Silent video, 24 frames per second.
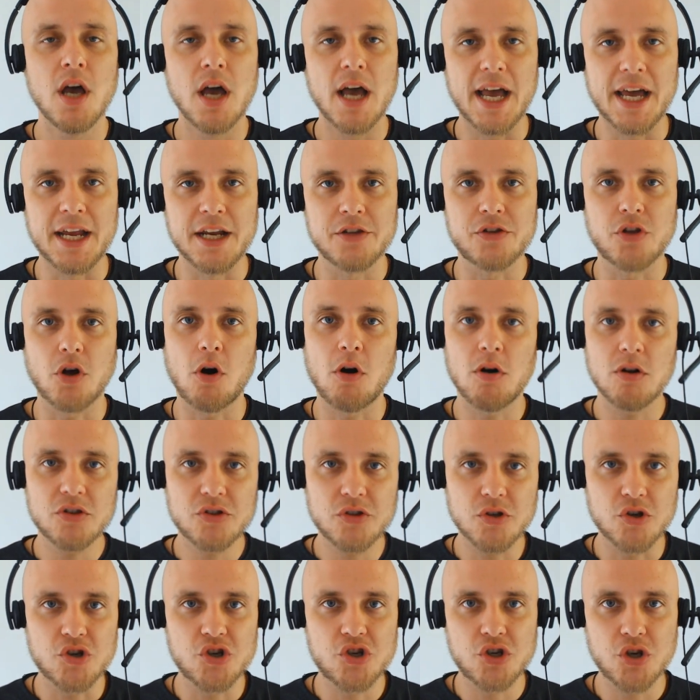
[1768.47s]
And it also
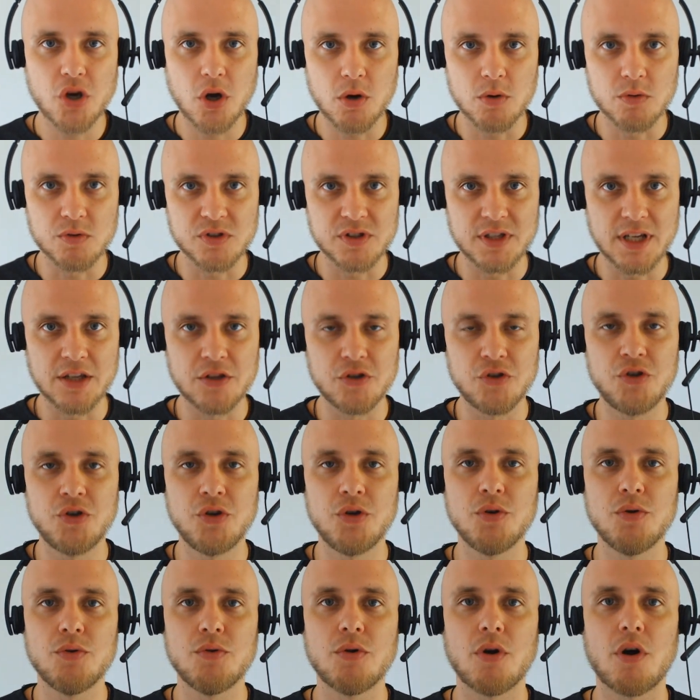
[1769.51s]
shows that
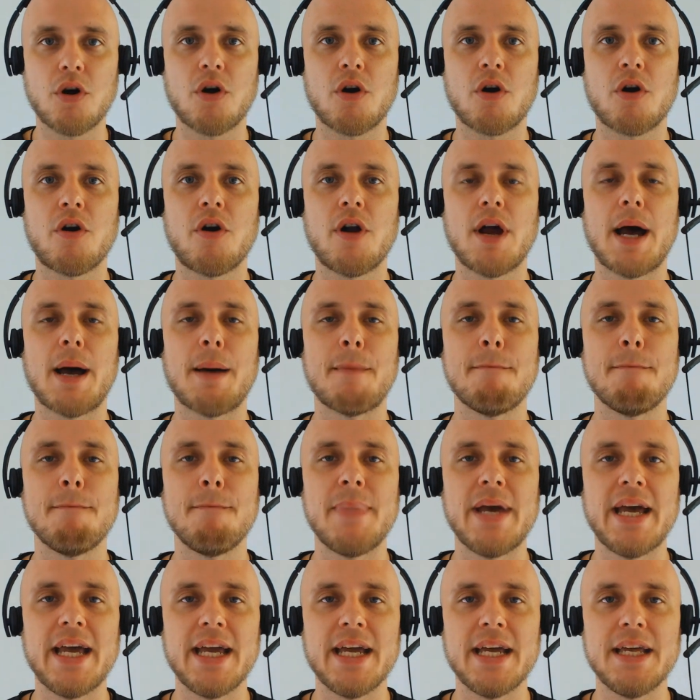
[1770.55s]
you are a
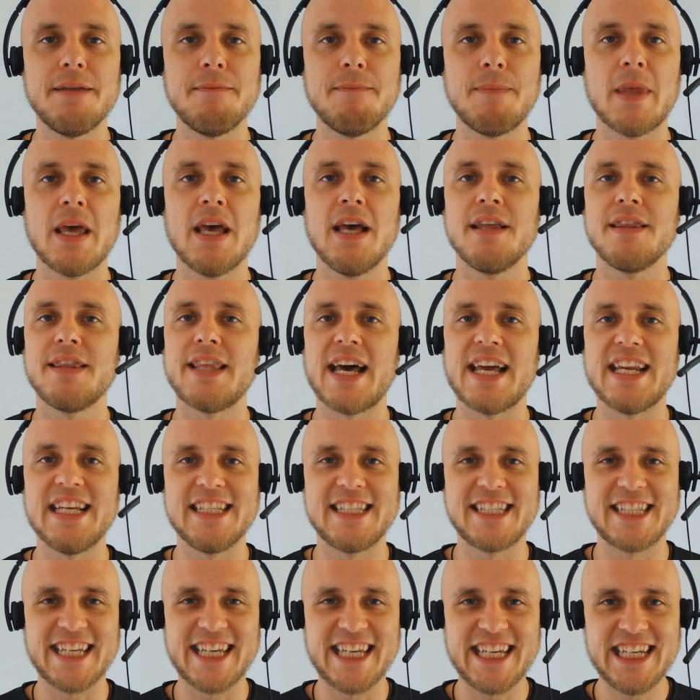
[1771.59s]
man that
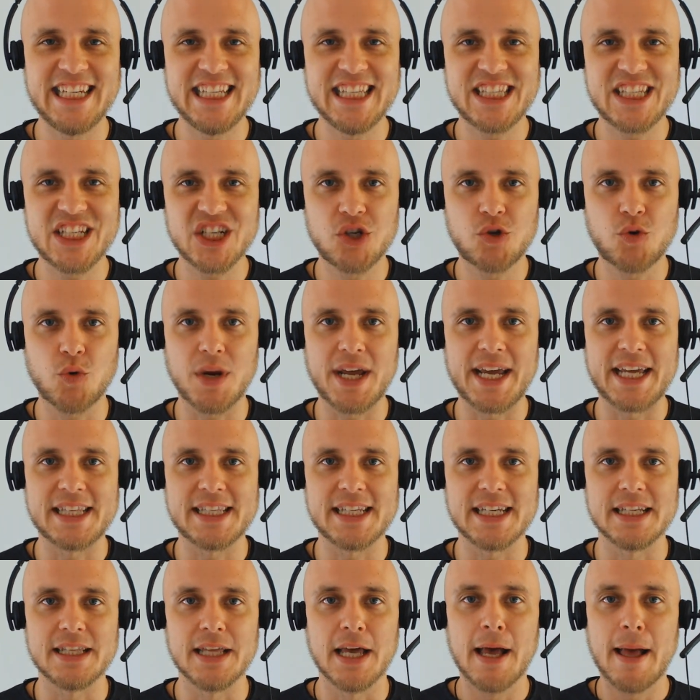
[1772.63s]
is
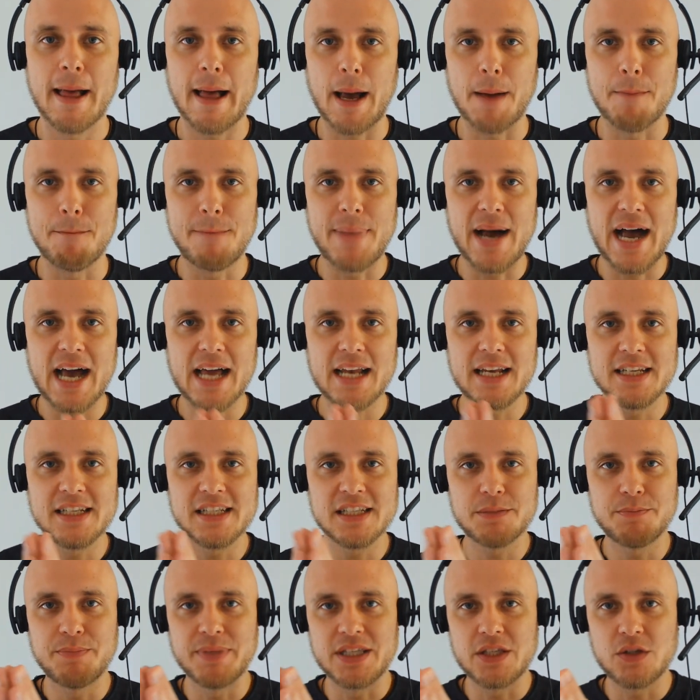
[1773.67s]
integrated, a balance
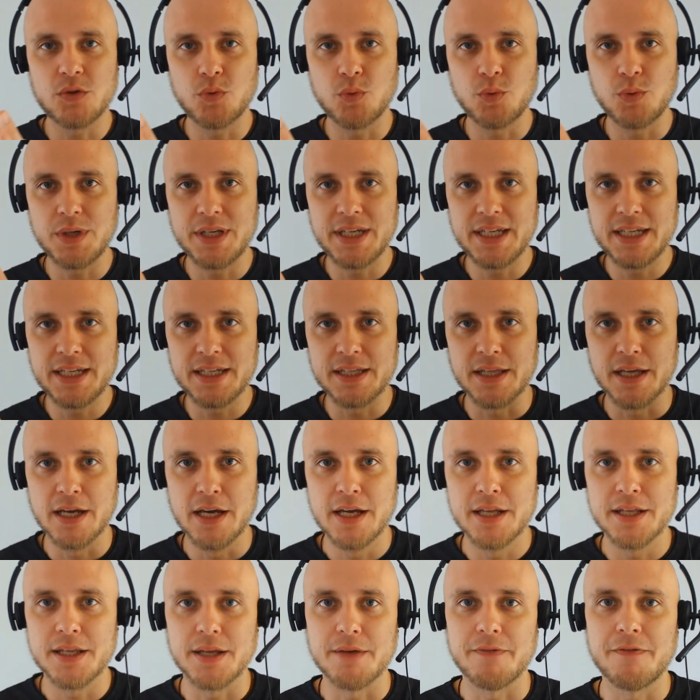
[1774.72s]
between
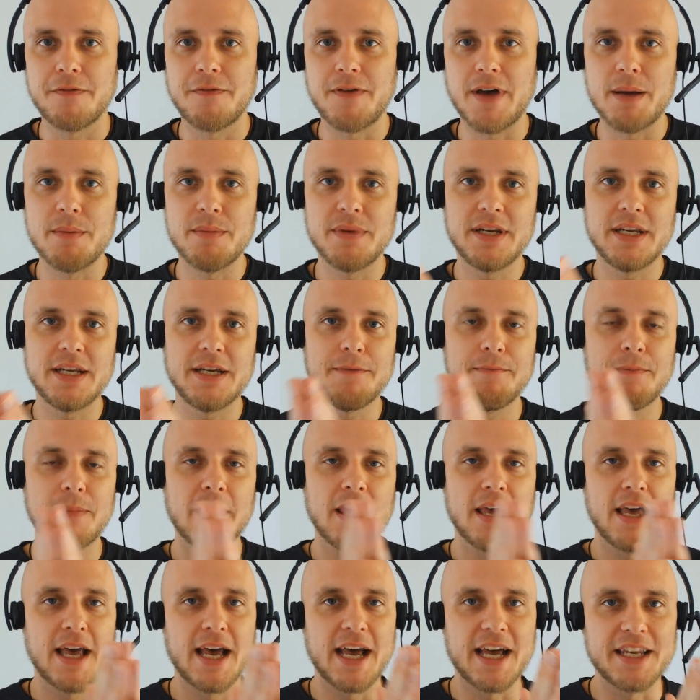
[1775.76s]
the
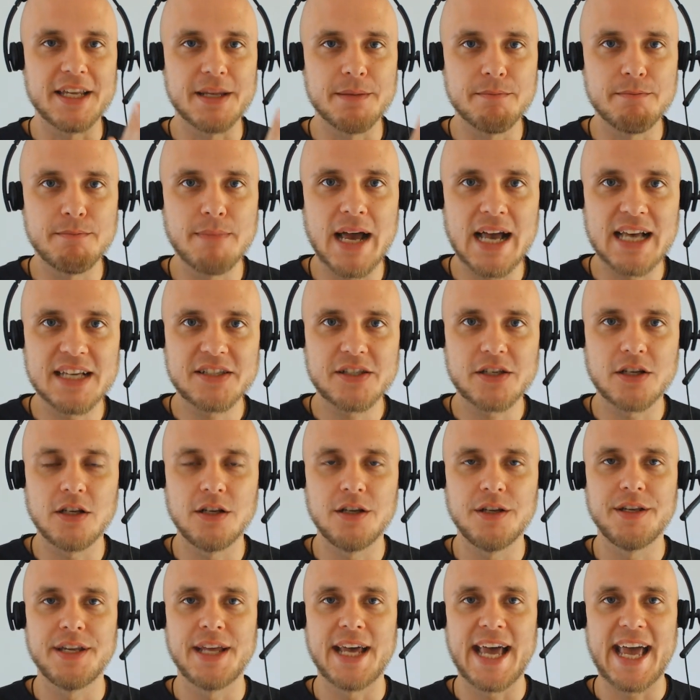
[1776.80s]
feminine and the
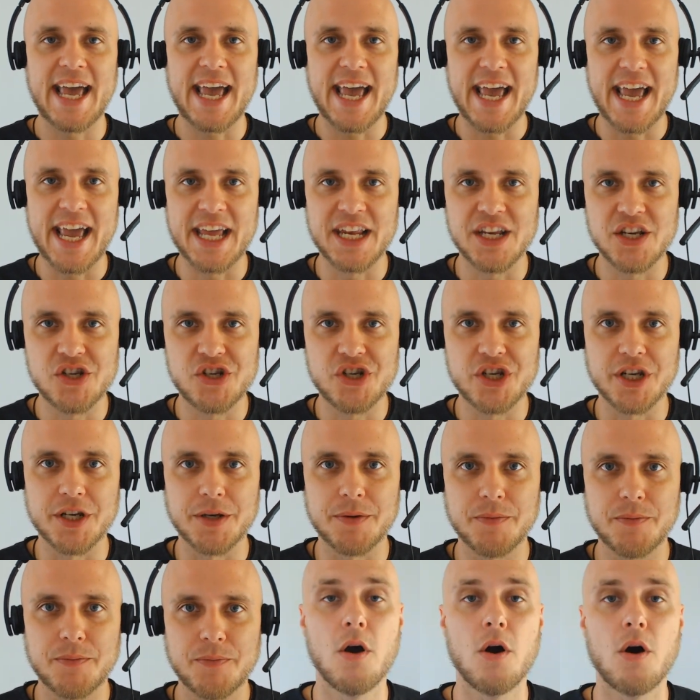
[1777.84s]
masculine energy.
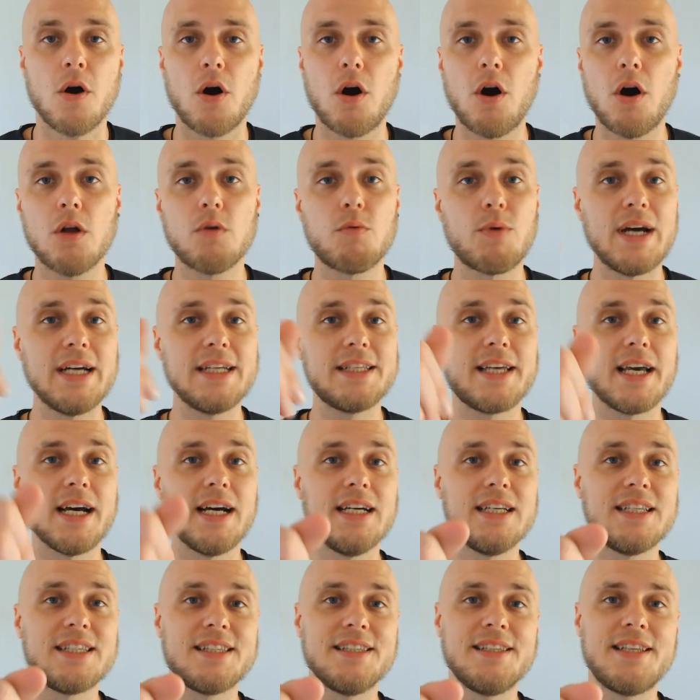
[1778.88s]
All right,
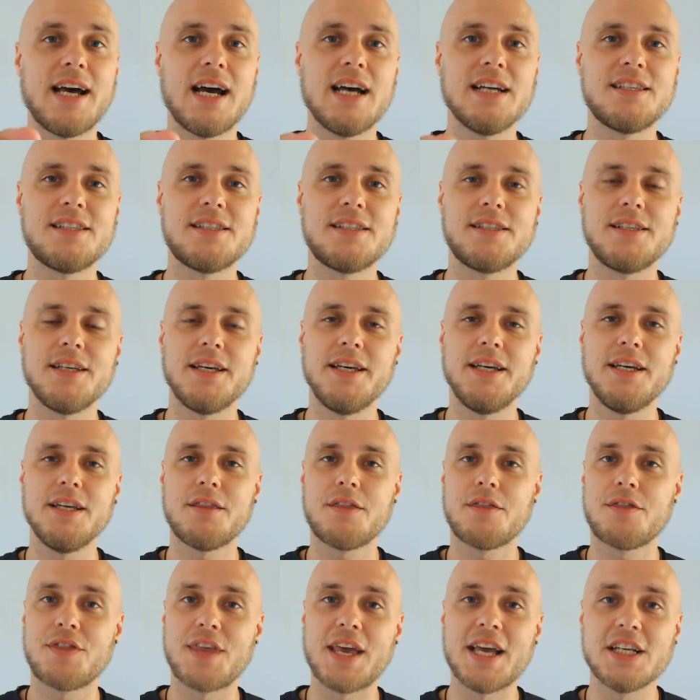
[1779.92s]
guys, that's
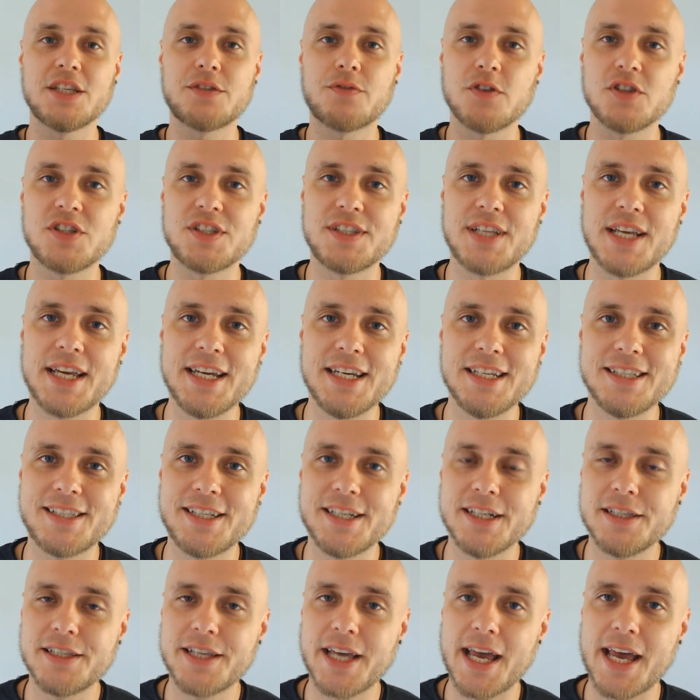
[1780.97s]
it. Thanks for staying
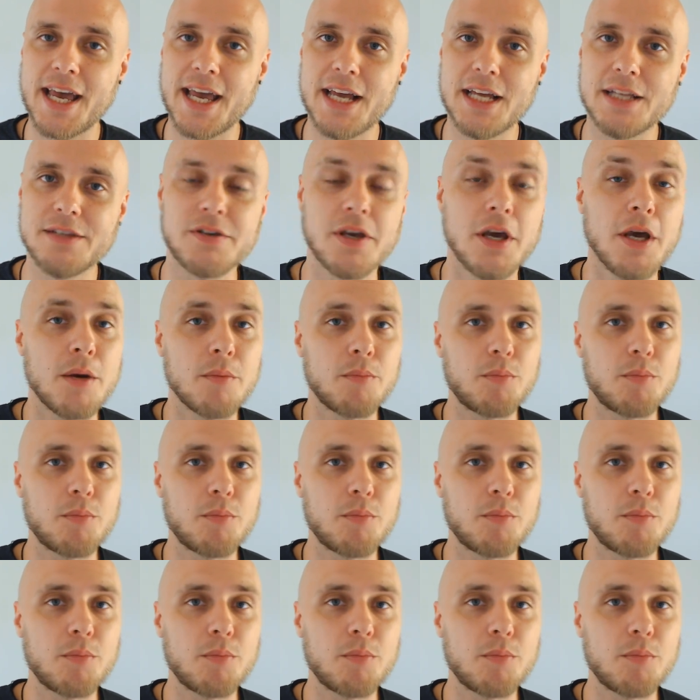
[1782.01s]
until the end.